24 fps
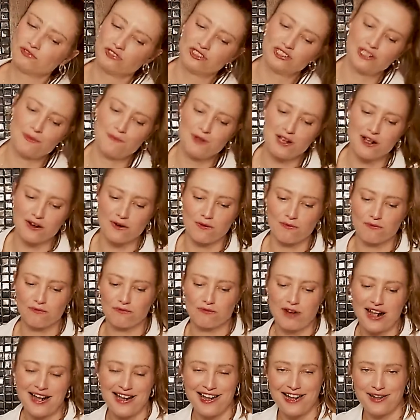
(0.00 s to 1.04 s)
Sent me on a
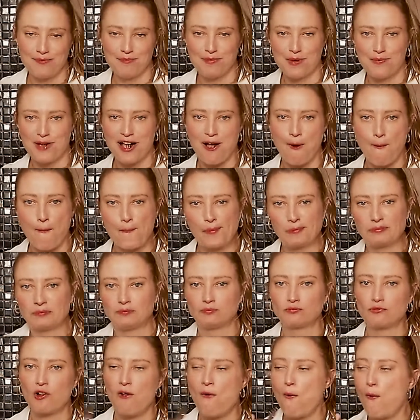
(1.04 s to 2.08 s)
ride, baby.
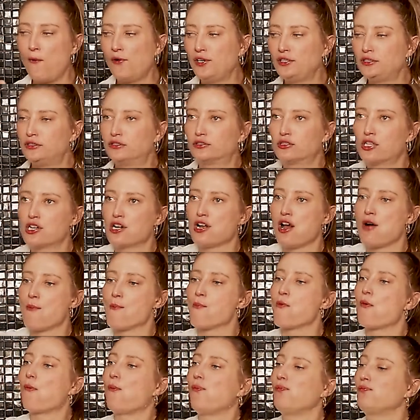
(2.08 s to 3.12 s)
Yum.
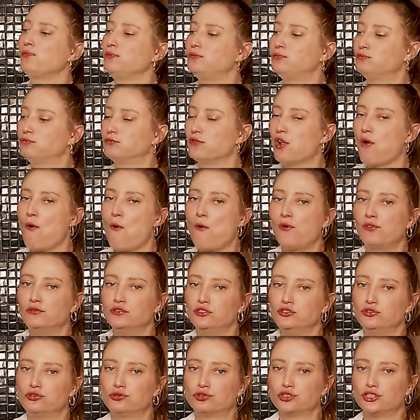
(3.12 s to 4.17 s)

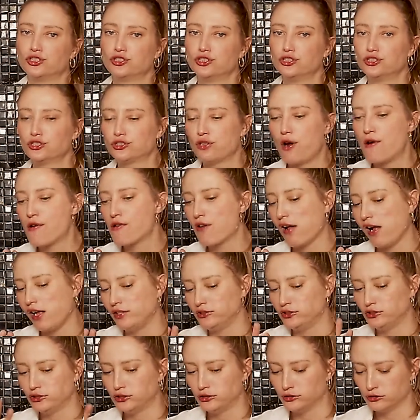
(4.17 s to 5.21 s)
Nutritious
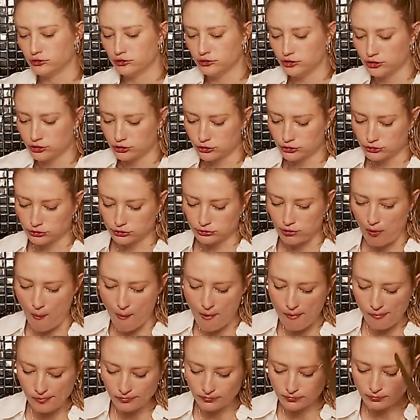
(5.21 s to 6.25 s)
and delicious.
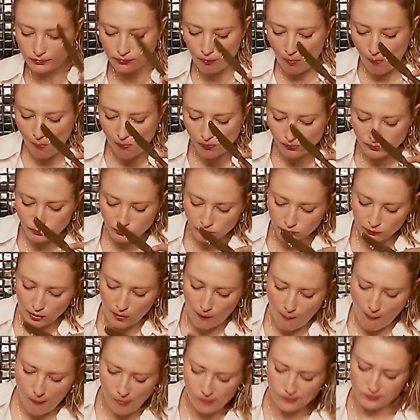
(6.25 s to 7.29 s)

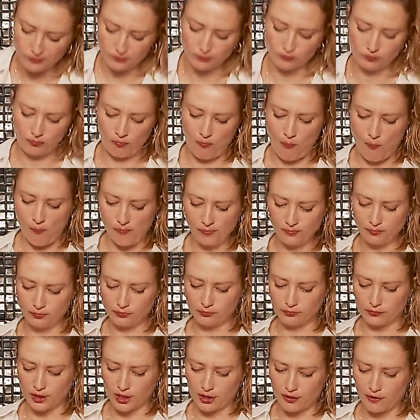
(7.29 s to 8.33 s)
Oh
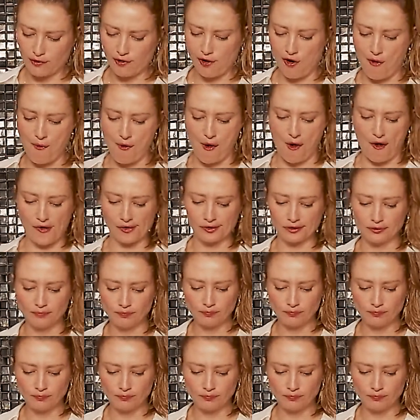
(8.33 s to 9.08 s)
my goodness.